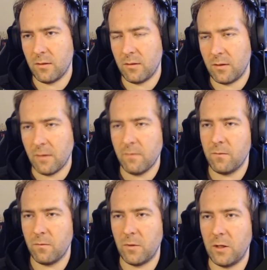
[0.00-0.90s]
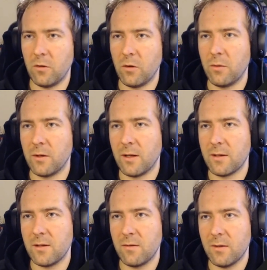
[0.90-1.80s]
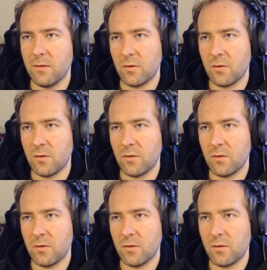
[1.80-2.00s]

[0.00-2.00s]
yeah, we need to go with the next set of elves,